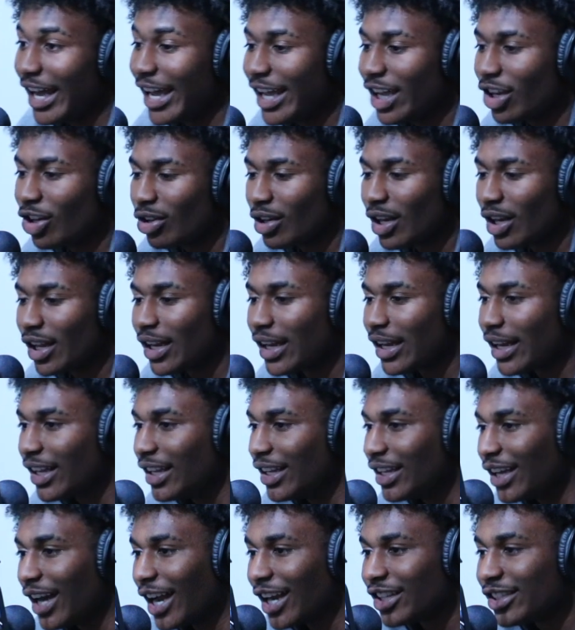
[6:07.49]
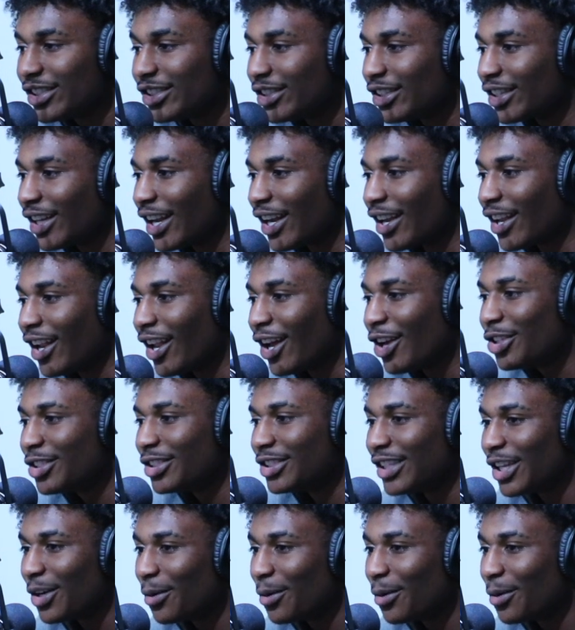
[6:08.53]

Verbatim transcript: I ain't gonna lie, like I done took a lot of losses.